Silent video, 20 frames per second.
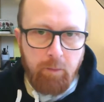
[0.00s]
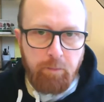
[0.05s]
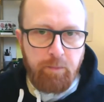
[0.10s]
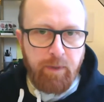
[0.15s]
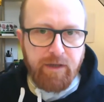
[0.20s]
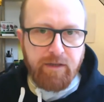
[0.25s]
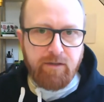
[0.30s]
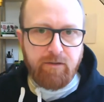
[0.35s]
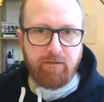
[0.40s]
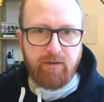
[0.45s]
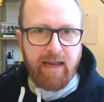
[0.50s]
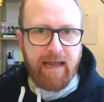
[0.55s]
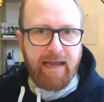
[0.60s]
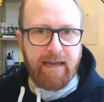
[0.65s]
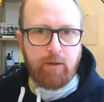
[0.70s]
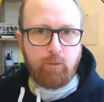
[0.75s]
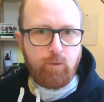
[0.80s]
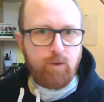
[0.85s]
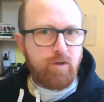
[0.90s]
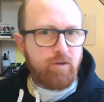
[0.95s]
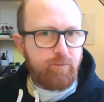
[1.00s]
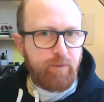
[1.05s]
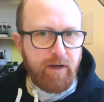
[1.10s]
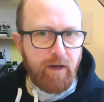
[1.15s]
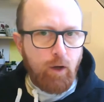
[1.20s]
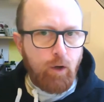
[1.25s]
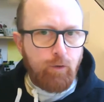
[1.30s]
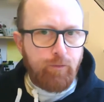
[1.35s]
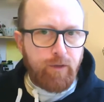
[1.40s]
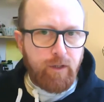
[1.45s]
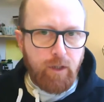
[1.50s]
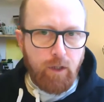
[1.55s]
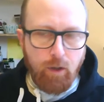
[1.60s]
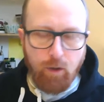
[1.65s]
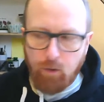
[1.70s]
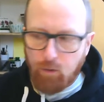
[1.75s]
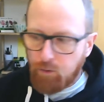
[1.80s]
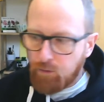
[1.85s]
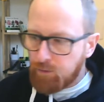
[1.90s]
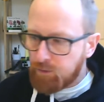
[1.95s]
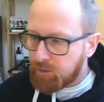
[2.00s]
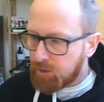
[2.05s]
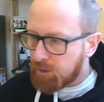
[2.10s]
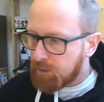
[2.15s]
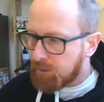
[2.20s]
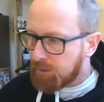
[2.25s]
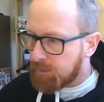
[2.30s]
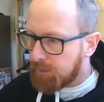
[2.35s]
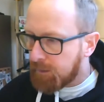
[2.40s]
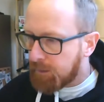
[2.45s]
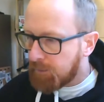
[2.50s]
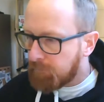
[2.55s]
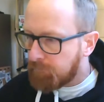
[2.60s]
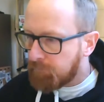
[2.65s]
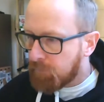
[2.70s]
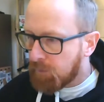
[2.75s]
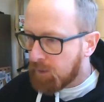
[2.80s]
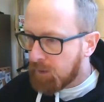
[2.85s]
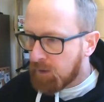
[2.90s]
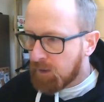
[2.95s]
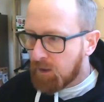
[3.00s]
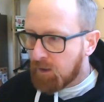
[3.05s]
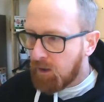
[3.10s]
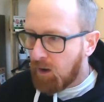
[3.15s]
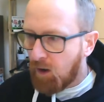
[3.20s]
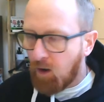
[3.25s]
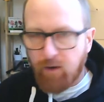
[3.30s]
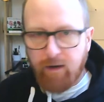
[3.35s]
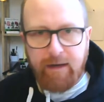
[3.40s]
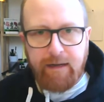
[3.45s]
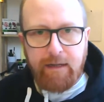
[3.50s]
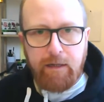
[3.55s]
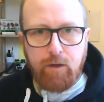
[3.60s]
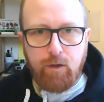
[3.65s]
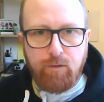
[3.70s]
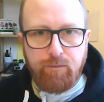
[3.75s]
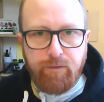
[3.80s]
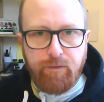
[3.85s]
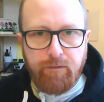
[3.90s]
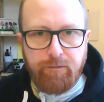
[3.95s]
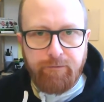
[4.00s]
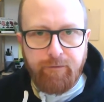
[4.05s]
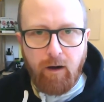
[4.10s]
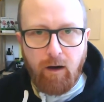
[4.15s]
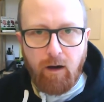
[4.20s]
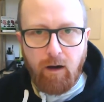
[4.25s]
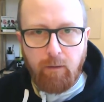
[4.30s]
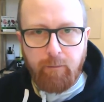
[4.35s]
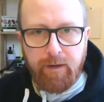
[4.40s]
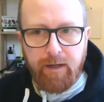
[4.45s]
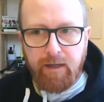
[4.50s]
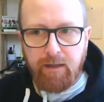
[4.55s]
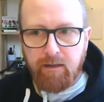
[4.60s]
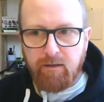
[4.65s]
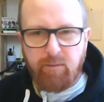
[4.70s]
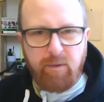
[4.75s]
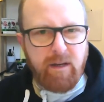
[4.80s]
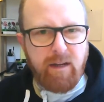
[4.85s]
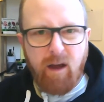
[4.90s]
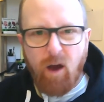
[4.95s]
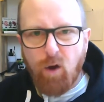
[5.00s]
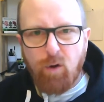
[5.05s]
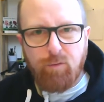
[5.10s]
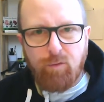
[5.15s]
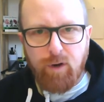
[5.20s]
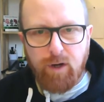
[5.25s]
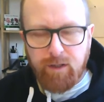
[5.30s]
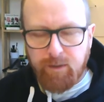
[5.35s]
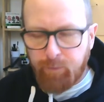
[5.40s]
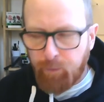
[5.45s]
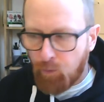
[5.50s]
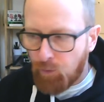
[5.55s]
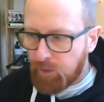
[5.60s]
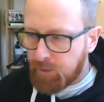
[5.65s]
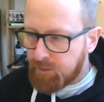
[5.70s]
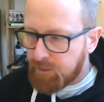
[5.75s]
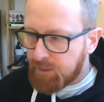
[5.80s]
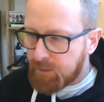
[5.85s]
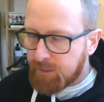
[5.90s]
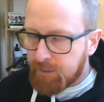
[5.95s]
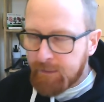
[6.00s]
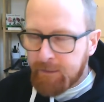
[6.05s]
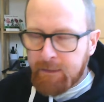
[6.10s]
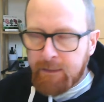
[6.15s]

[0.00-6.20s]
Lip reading: bits of land which have been overused and aren't any good for farming. They've been overexploited.